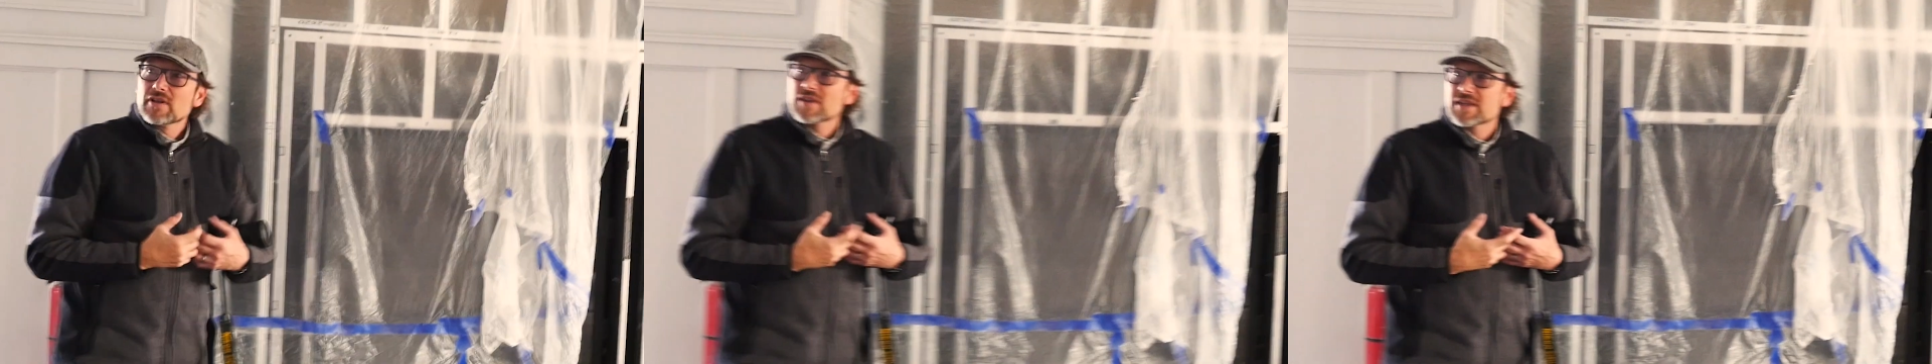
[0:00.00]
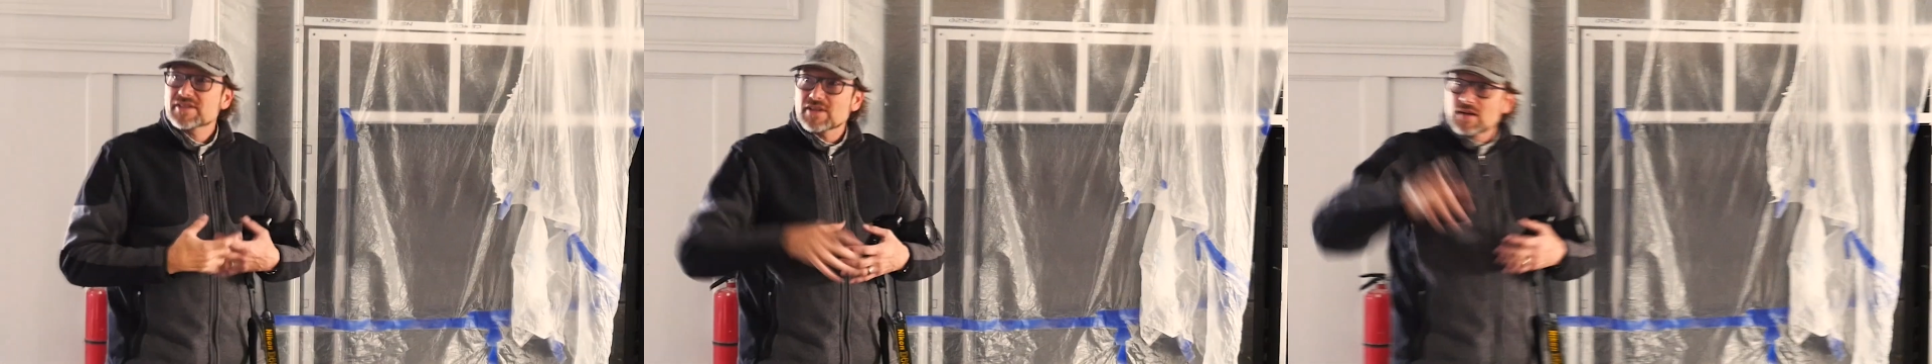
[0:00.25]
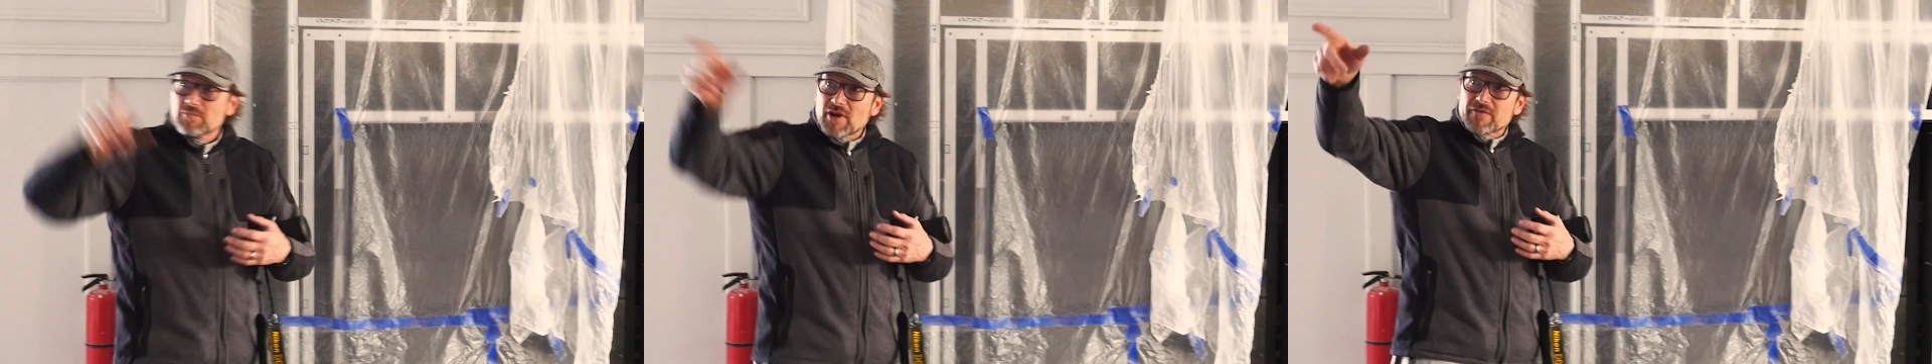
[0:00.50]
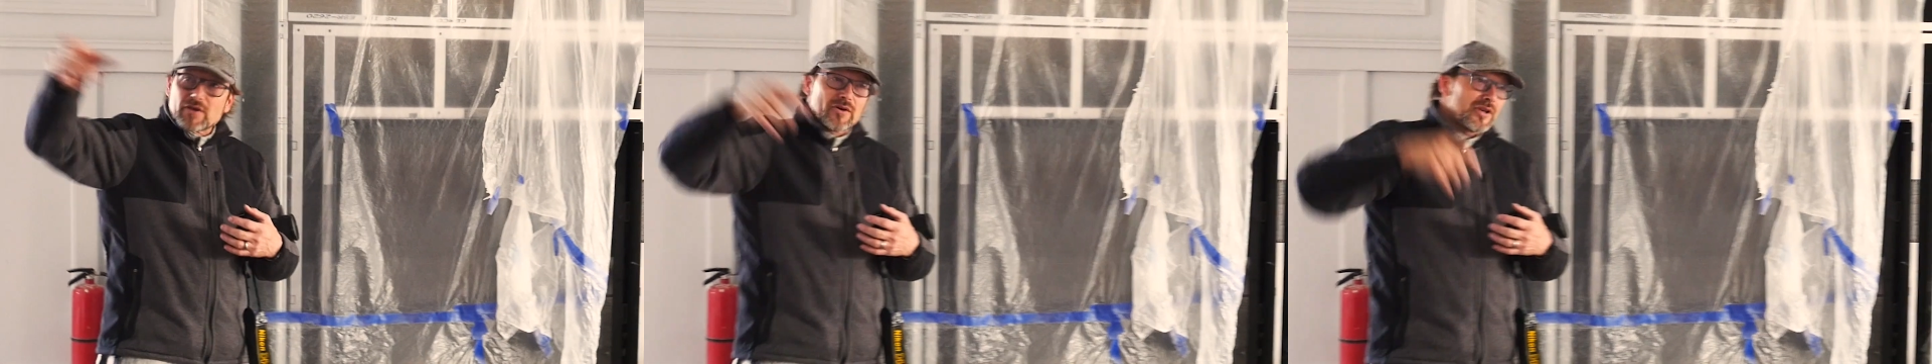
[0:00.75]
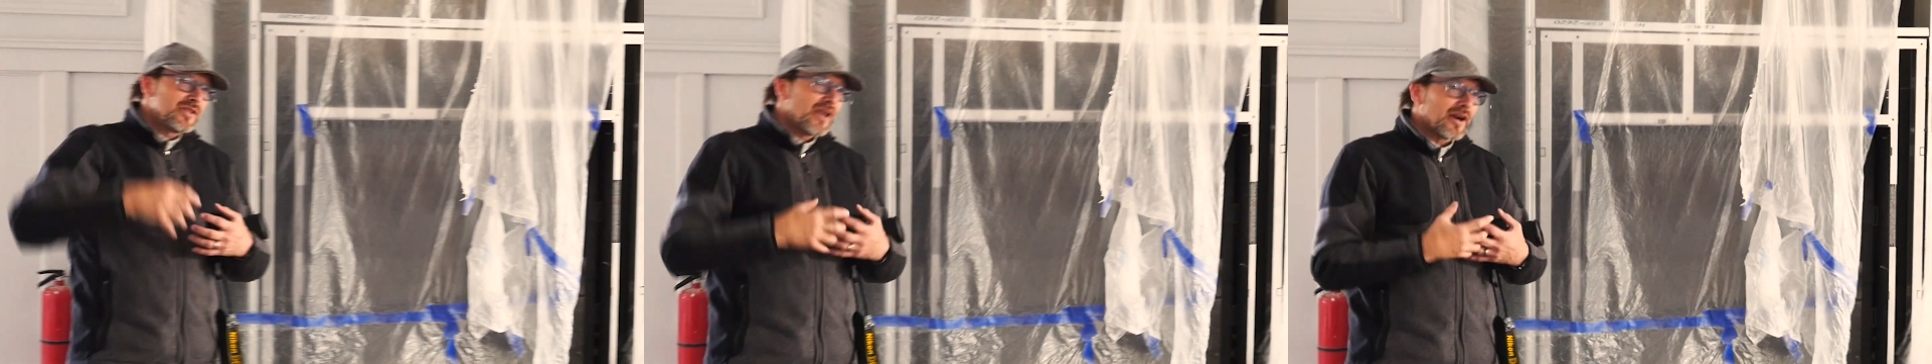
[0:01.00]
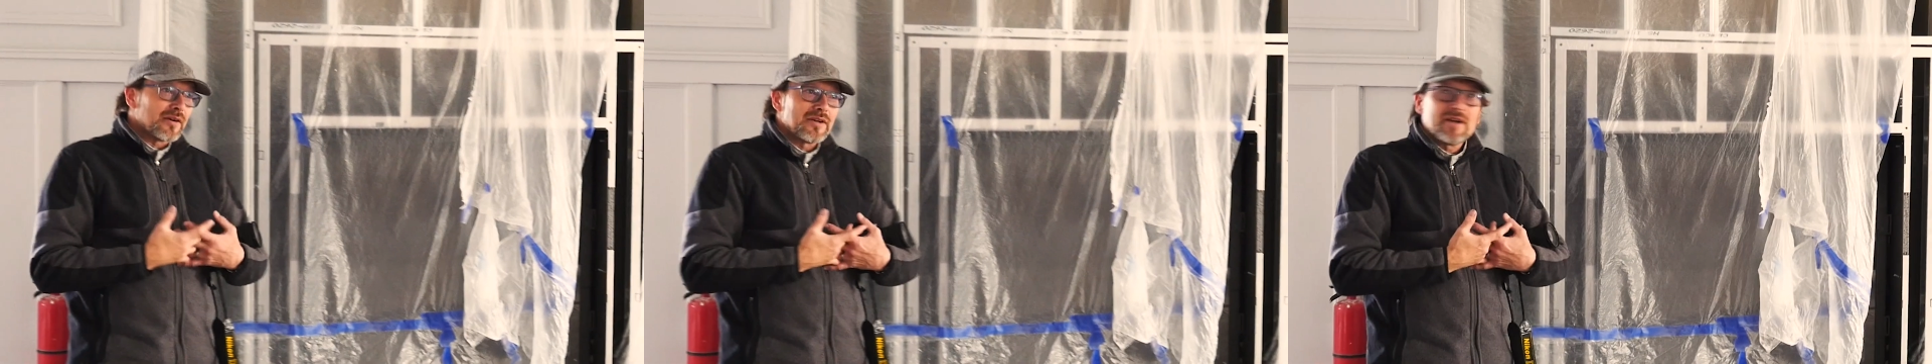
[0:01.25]
that's above the hood
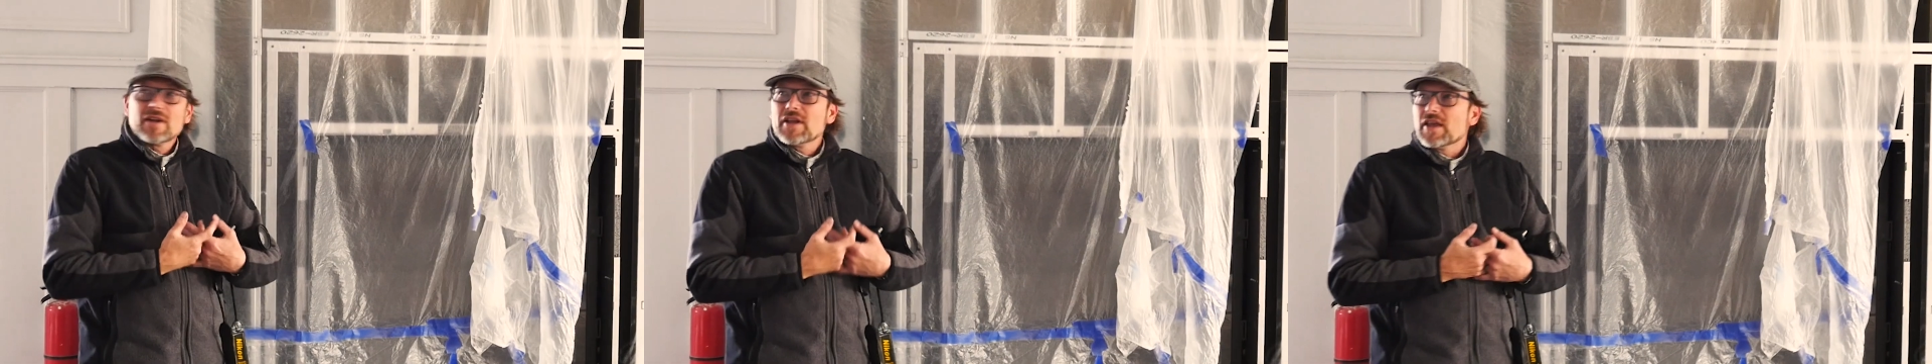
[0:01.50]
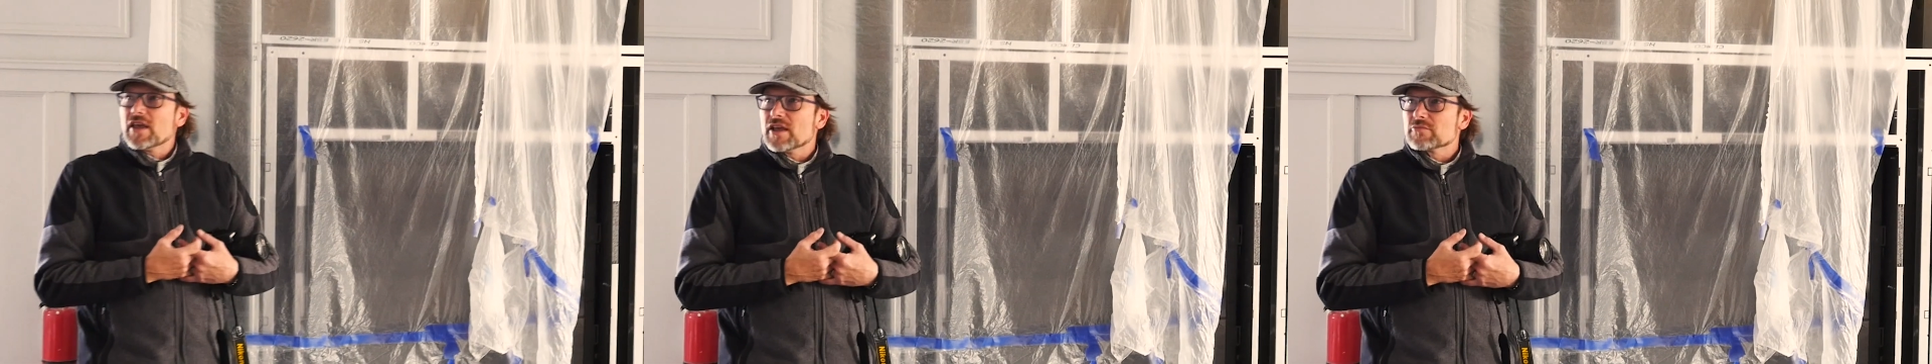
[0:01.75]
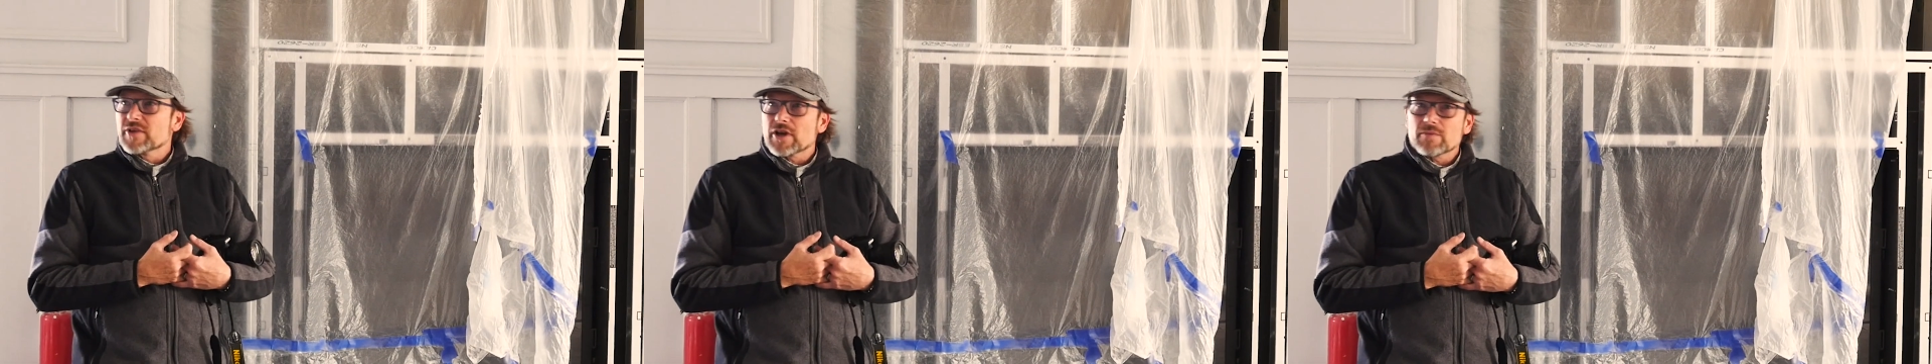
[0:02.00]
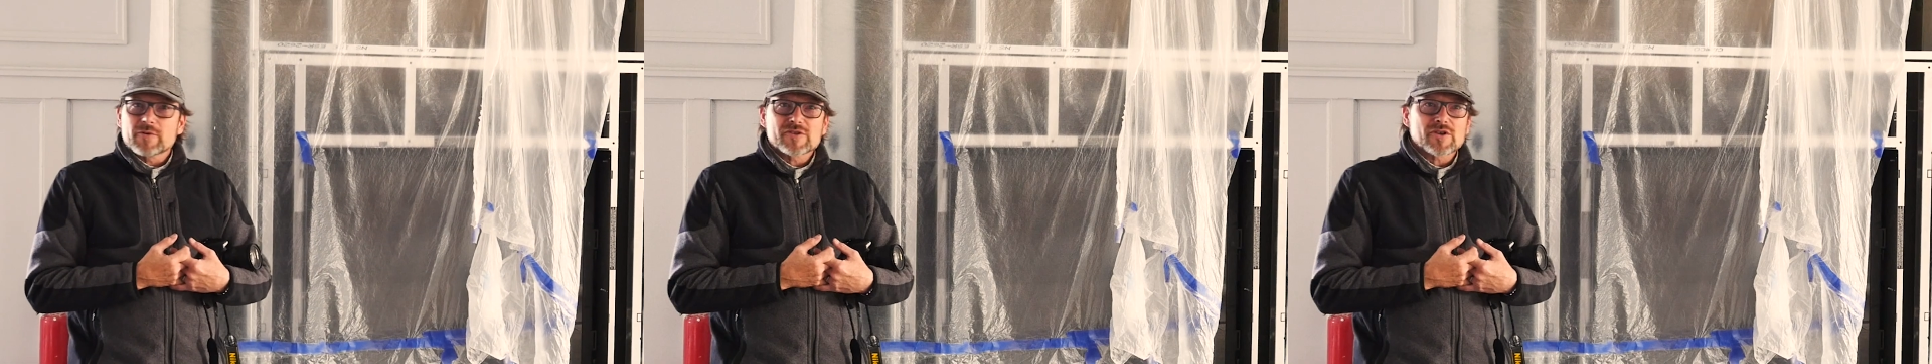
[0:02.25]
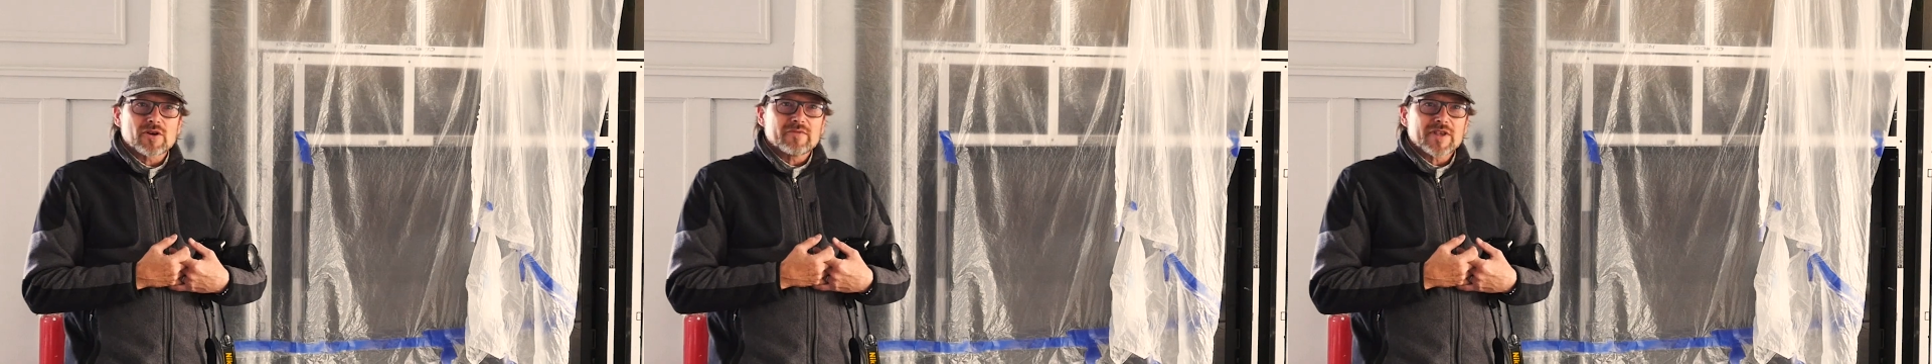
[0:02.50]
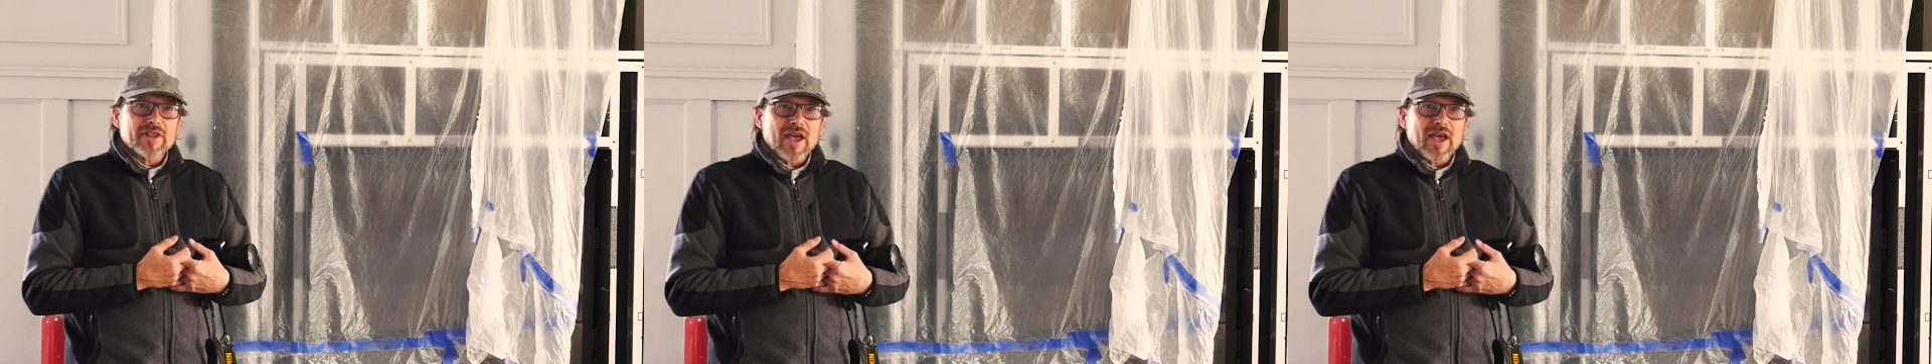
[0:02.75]
there, and we are preserving